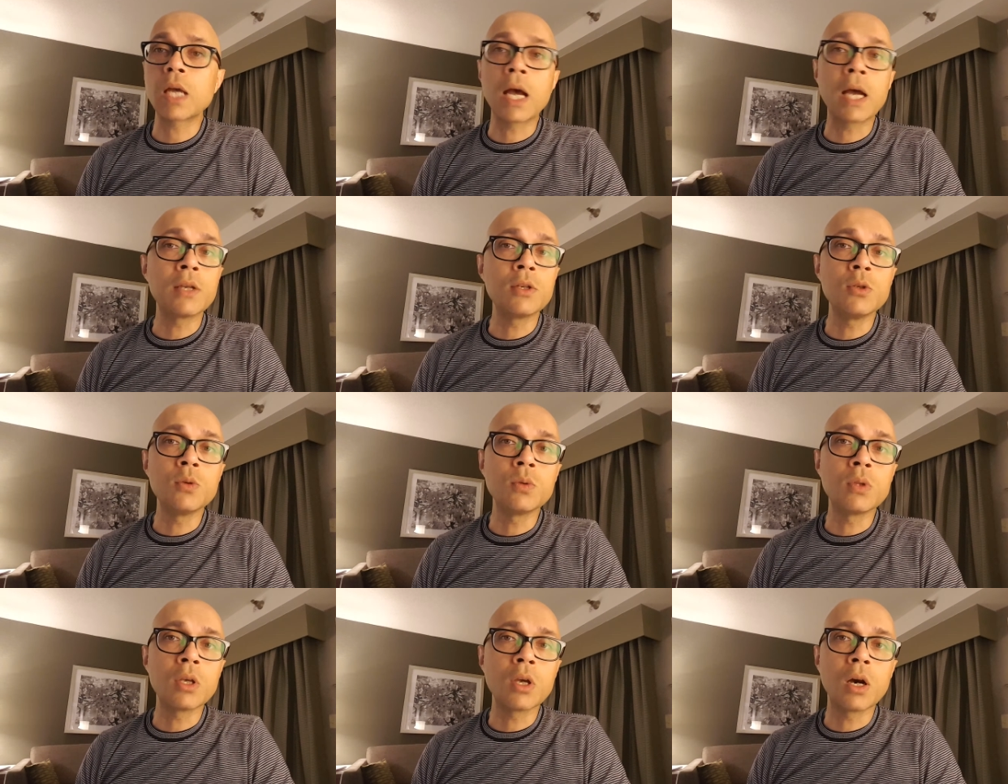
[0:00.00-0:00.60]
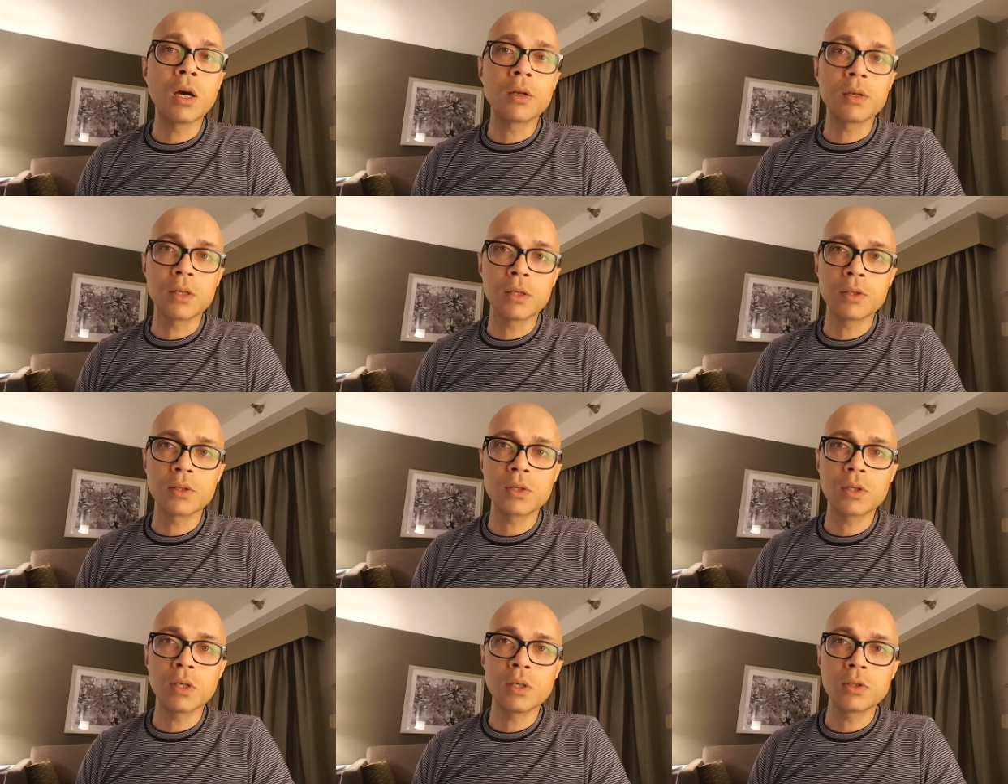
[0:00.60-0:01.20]
I knew the
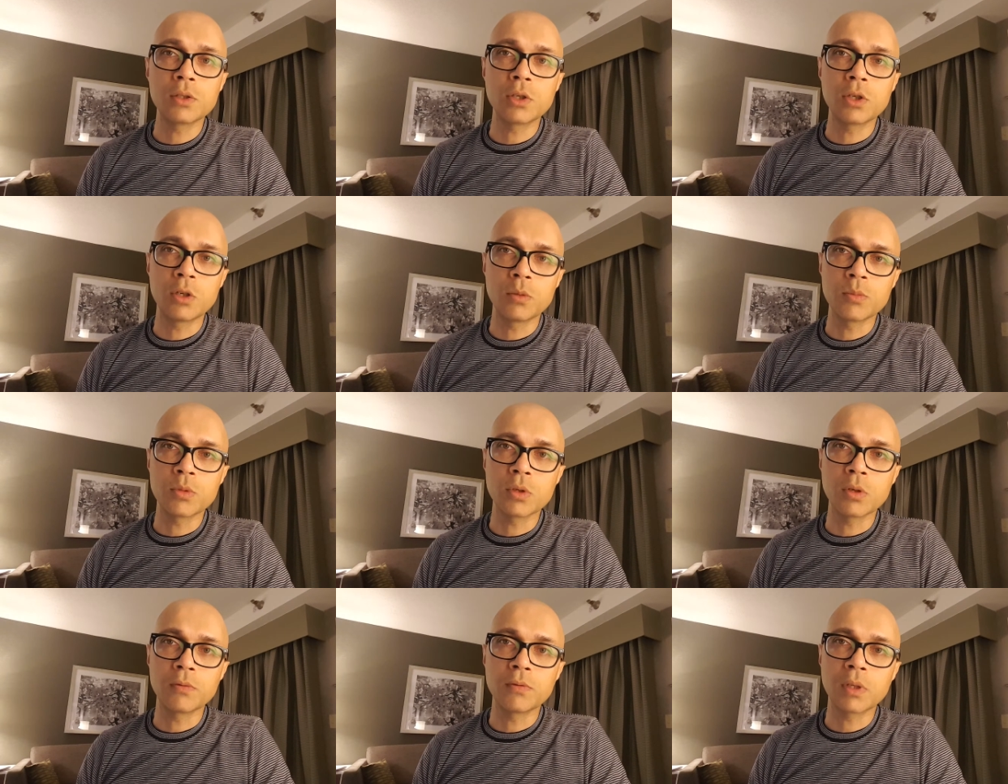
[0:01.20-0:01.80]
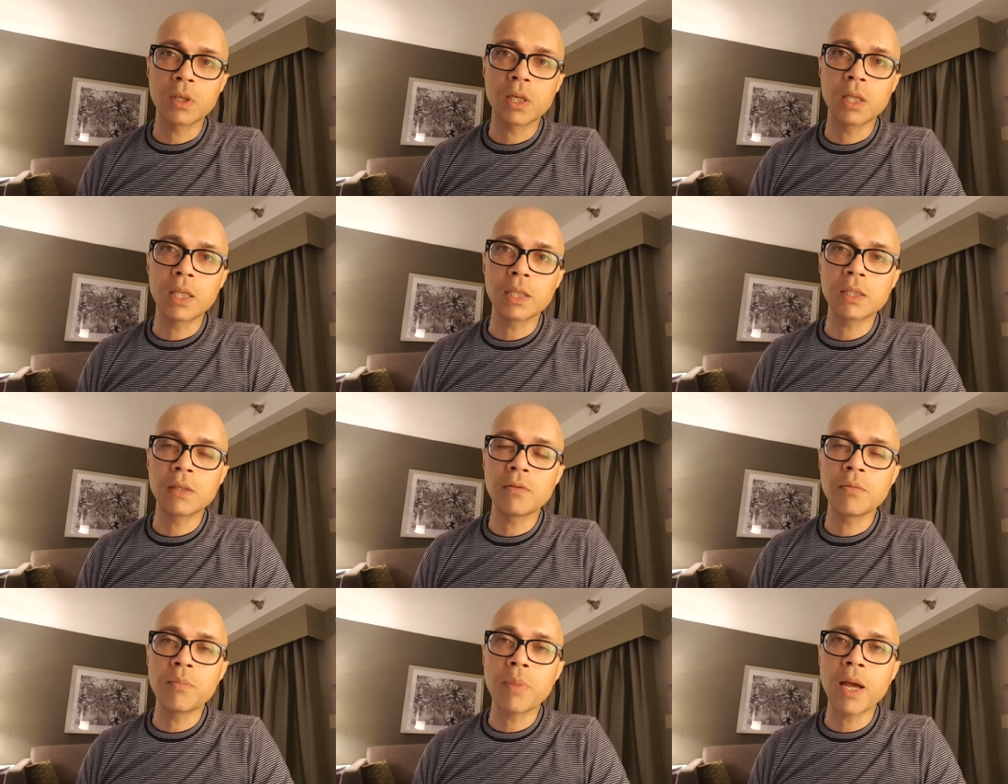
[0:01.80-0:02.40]
audience in terms of the
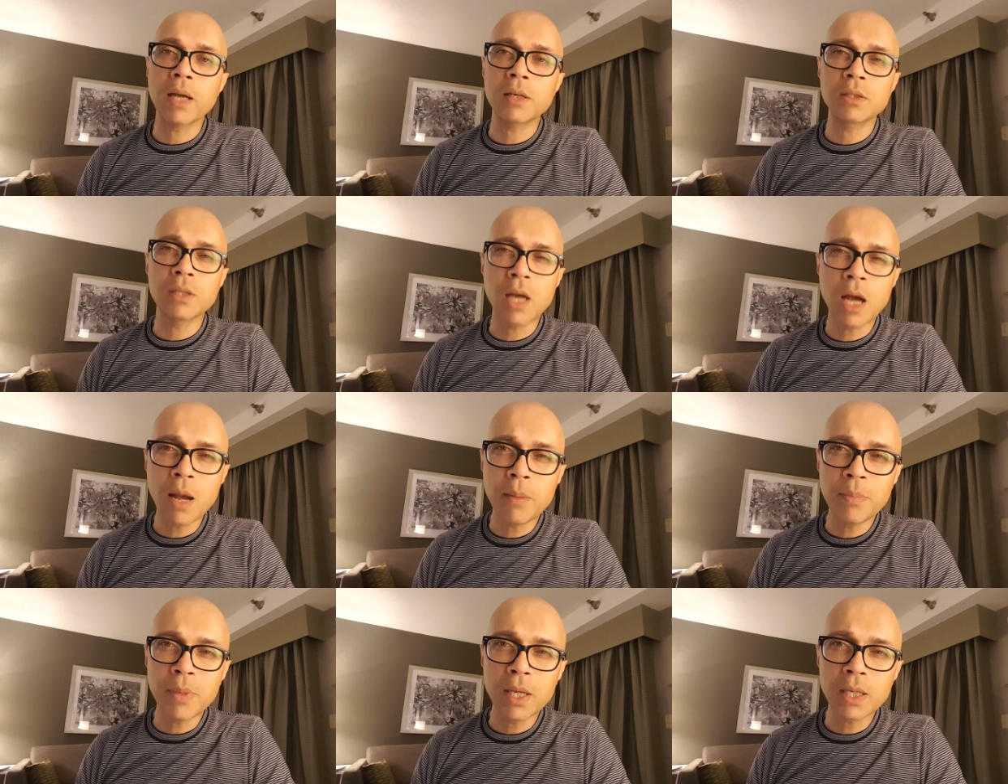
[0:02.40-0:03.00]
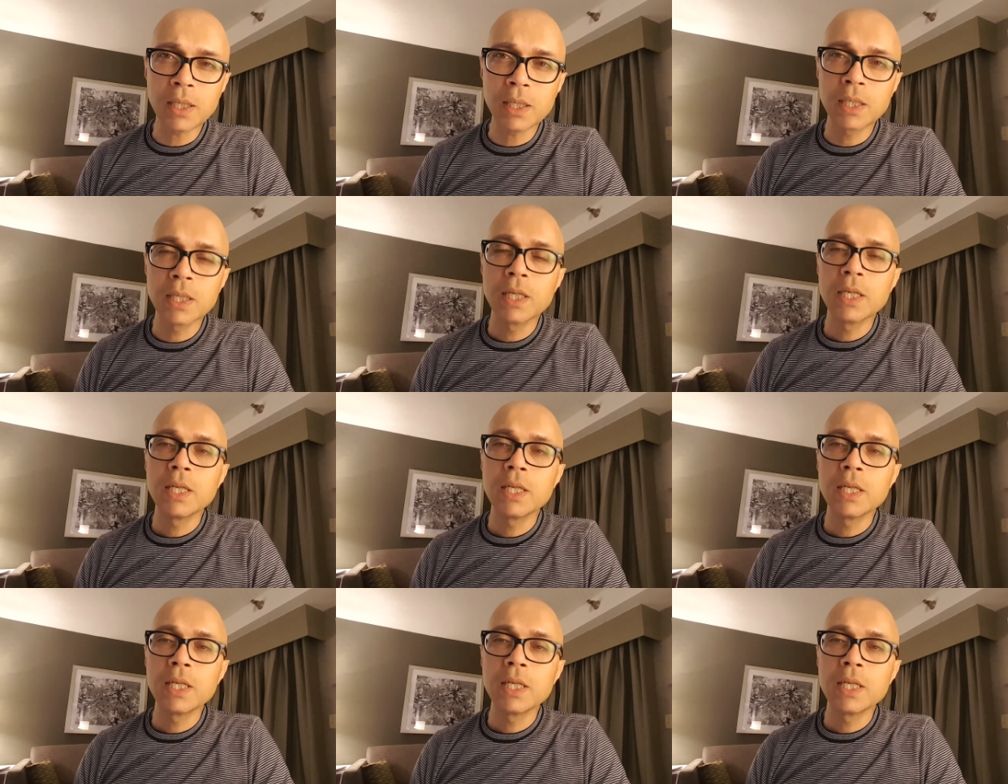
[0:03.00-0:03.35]
collective impact topic